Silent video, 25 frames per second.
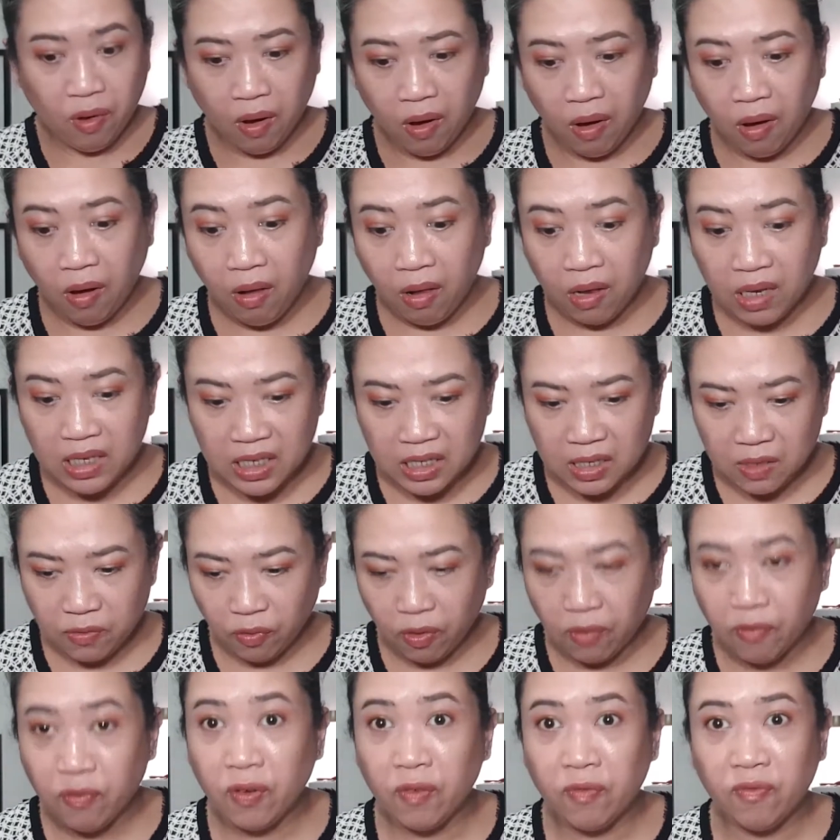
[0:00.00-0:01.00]
All just
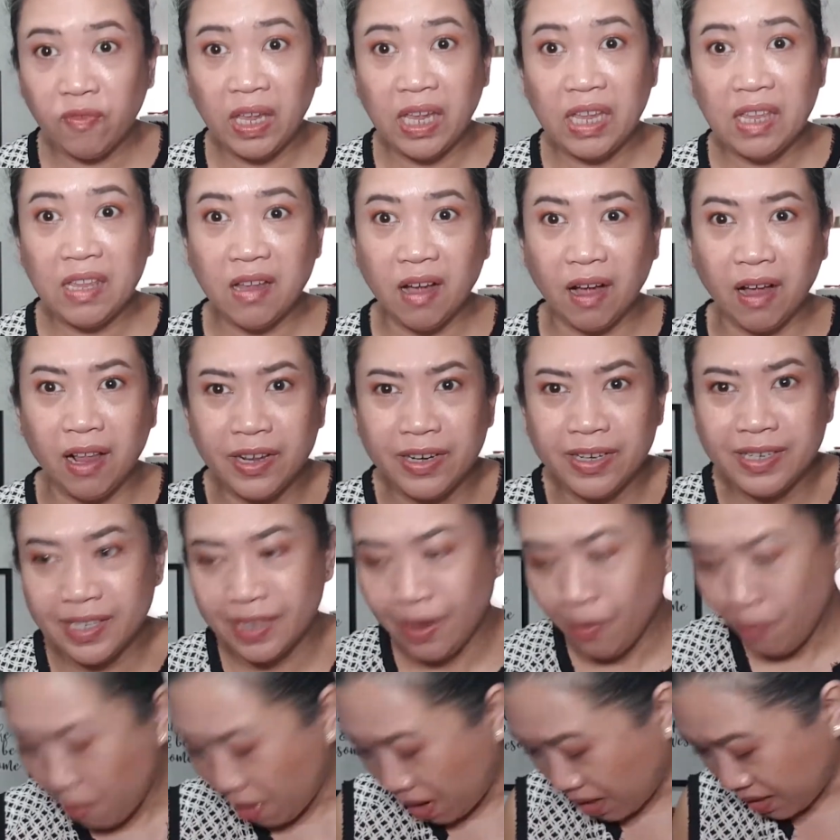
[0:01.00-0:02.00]
for $15
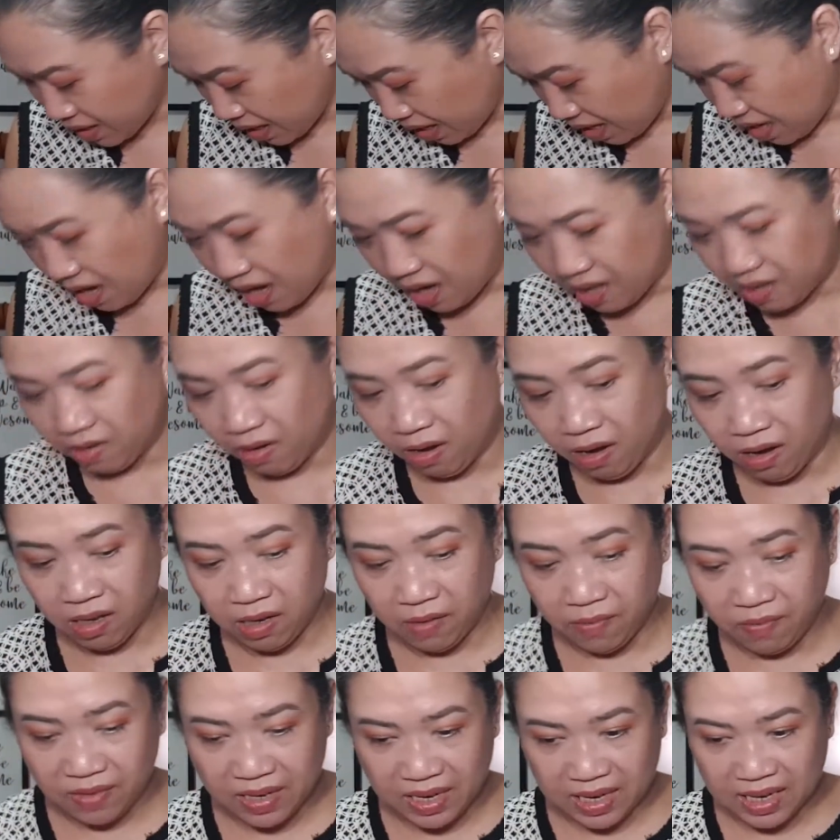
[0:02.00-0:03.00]
a month. I got all
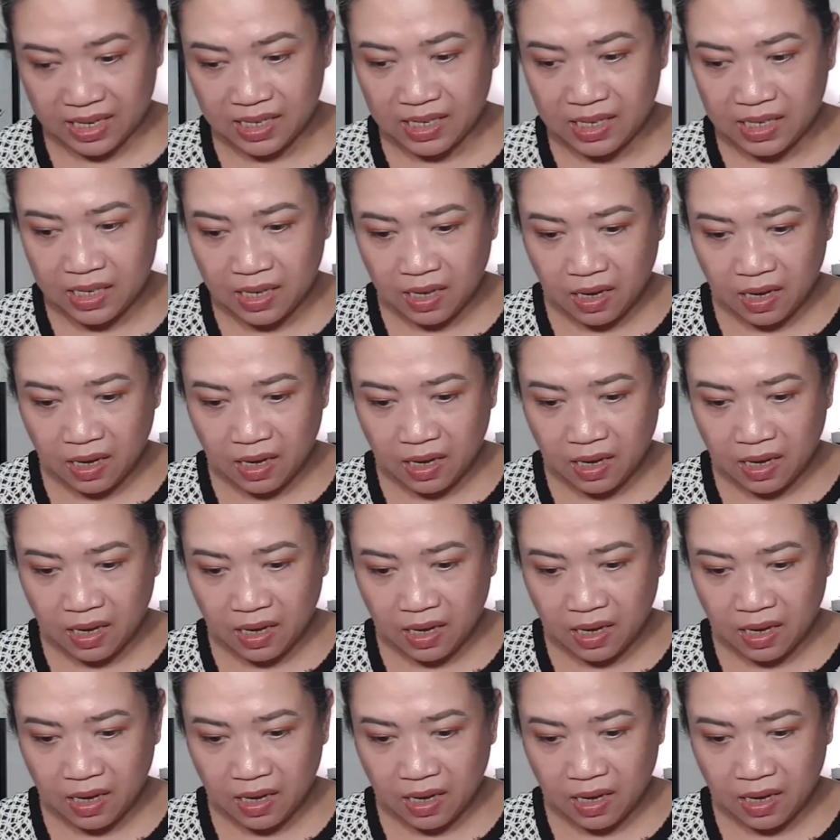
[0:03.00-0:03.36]
of this,